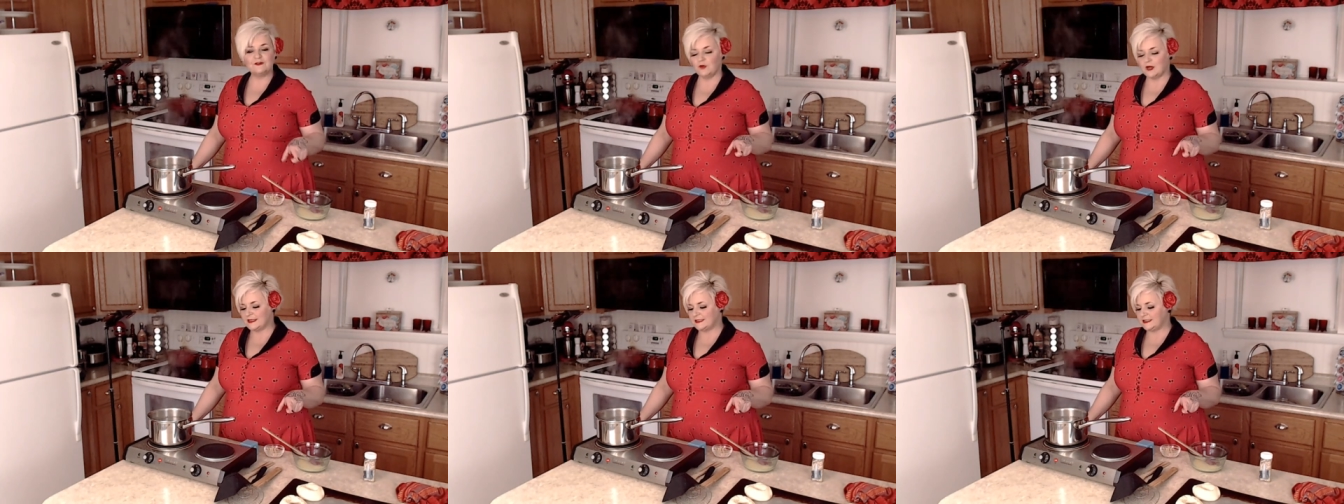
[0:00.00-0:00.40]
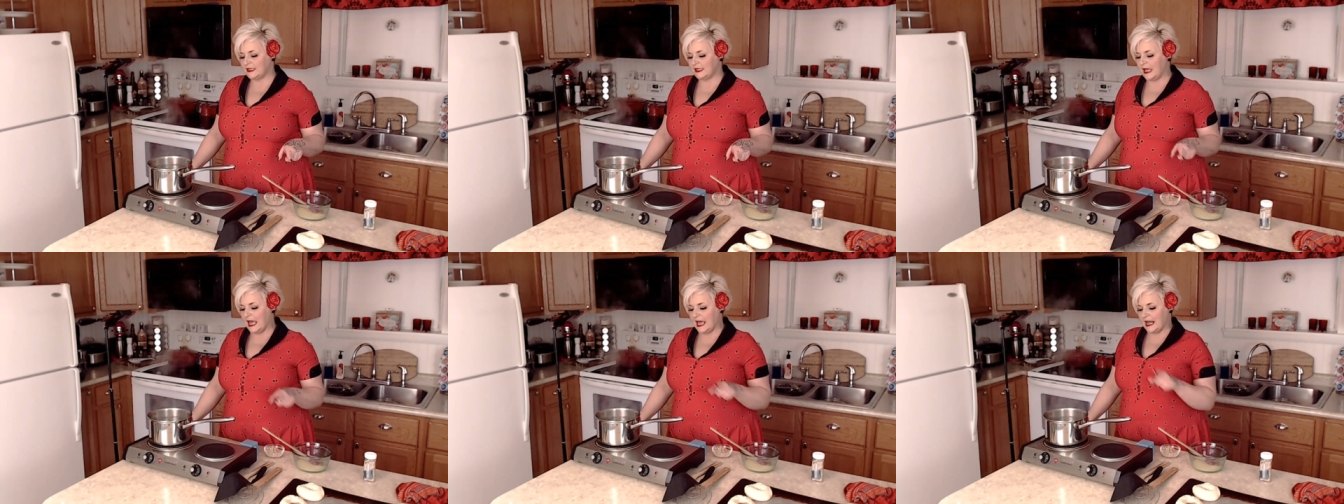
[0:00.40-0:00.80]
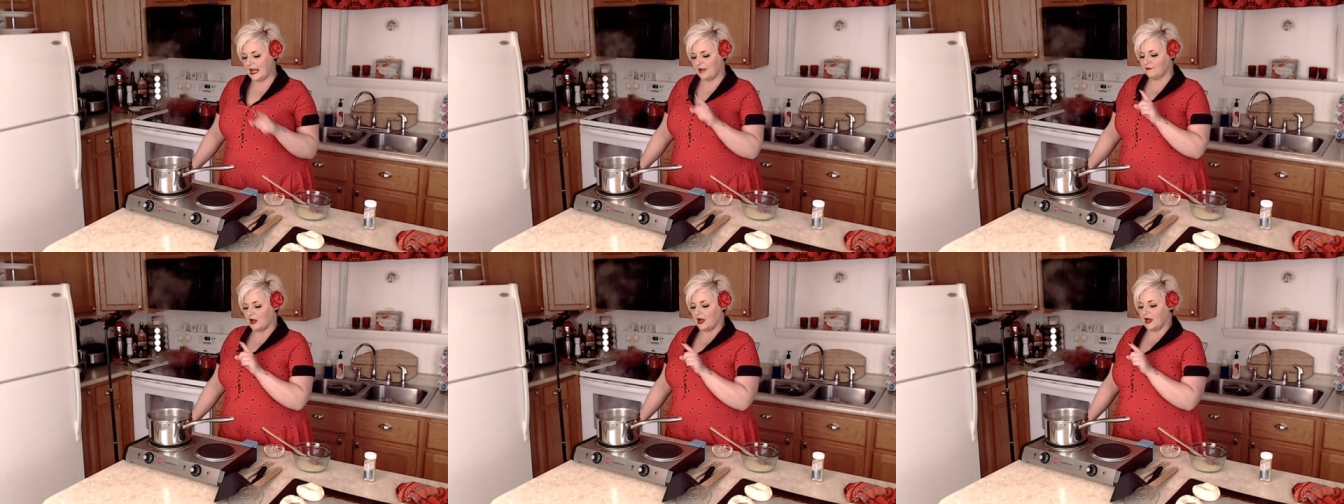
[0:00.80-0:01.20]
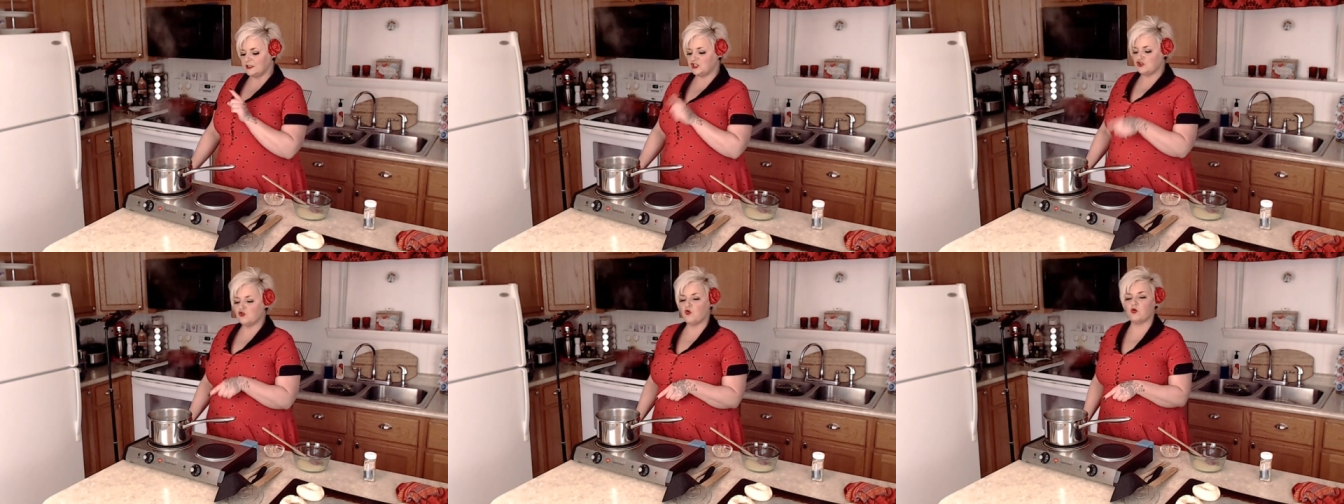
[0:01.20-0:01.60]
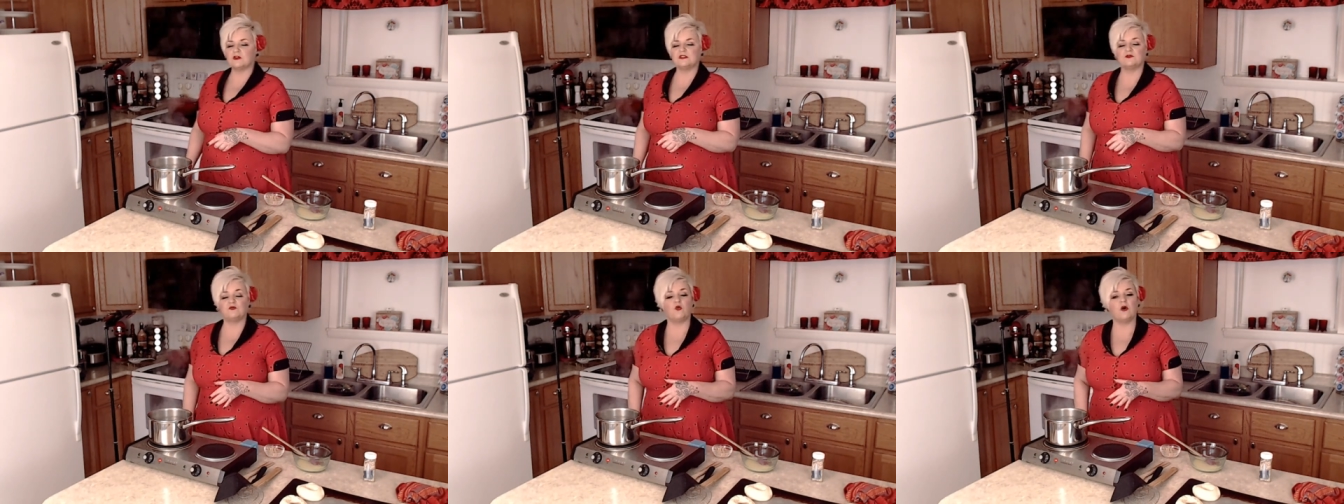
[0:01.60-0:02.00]
done resting, and I've got two
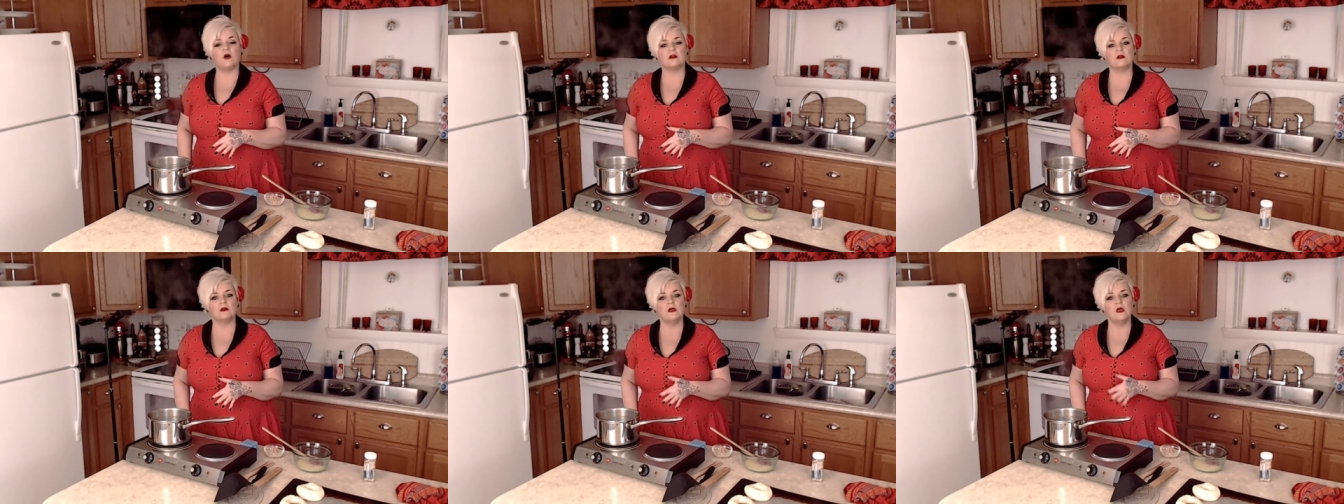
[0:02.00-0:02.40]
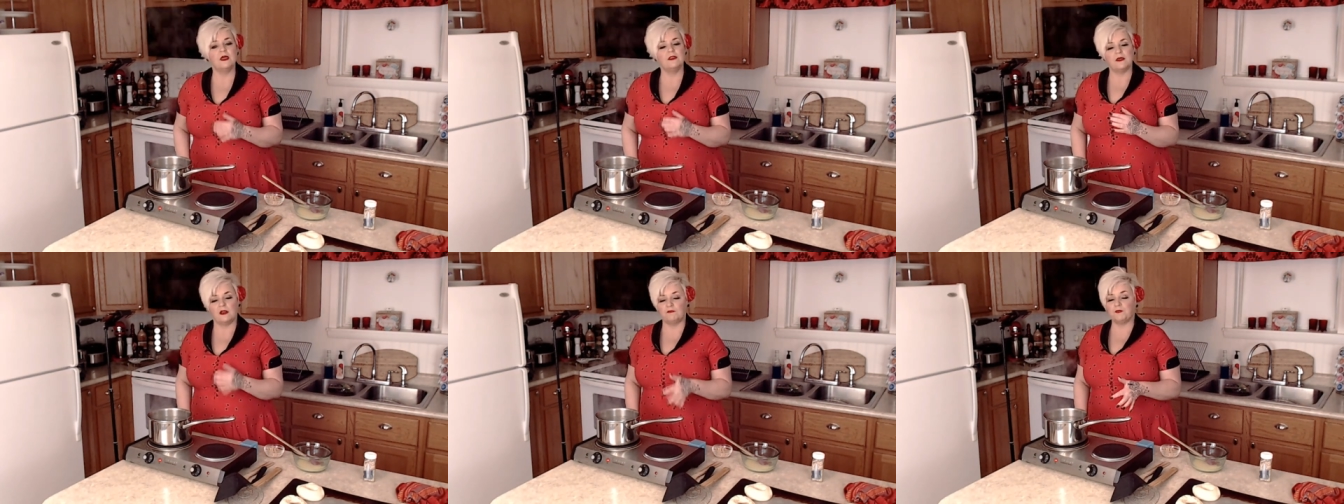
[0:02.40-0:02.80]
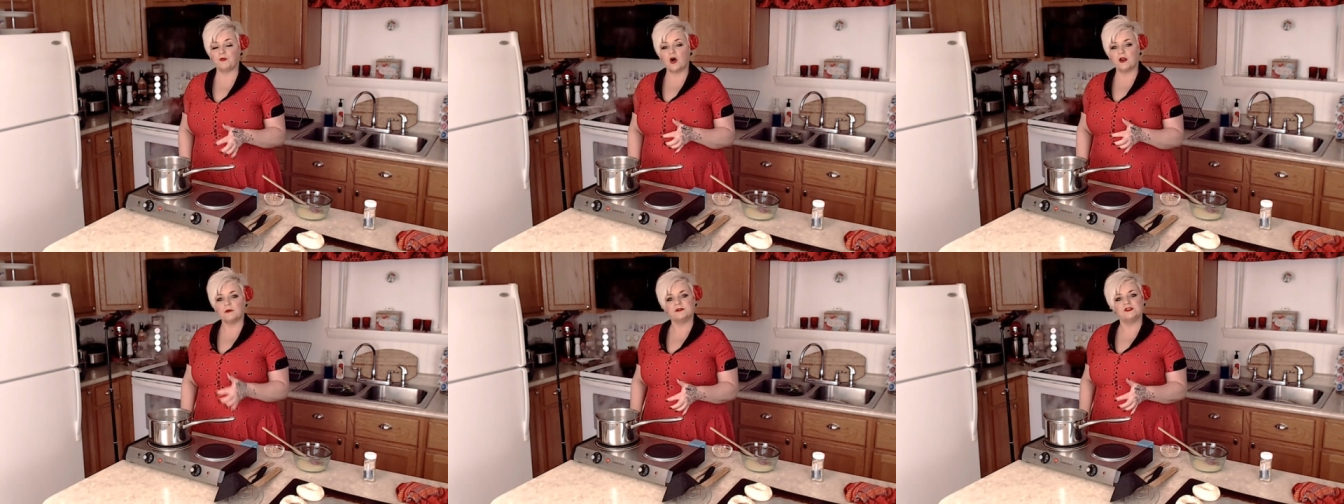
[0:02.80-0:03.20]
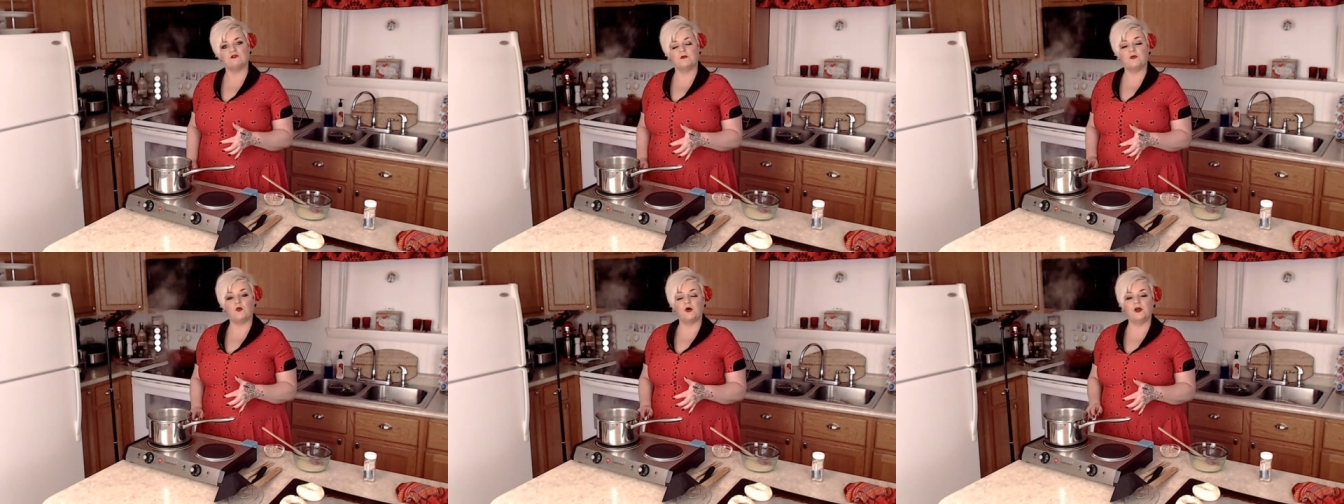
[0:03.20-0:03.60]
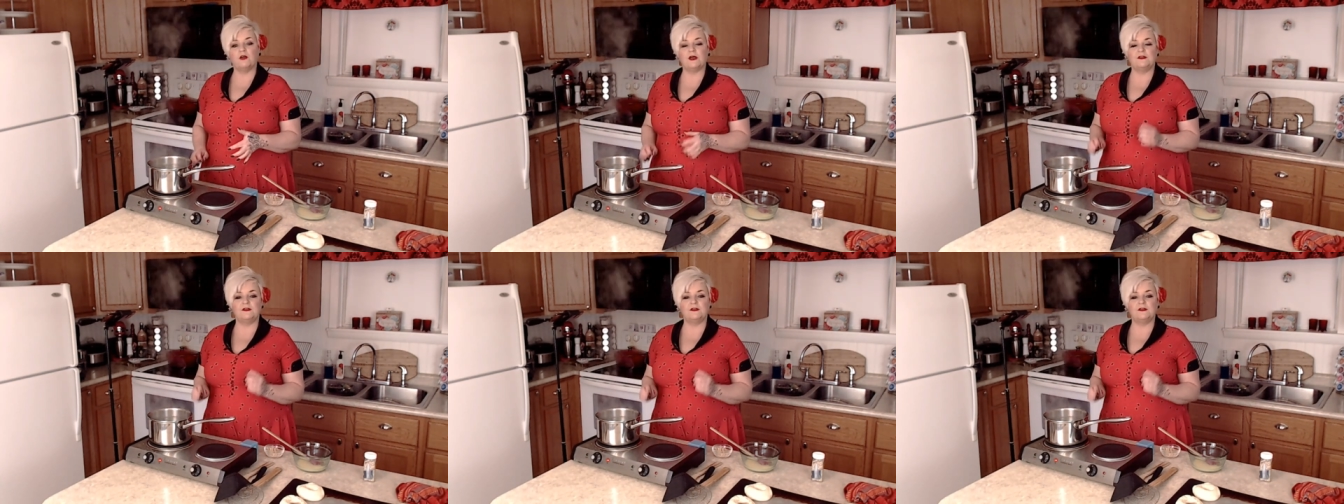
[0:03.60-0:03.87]
quarts of water that I've brought up to a boil.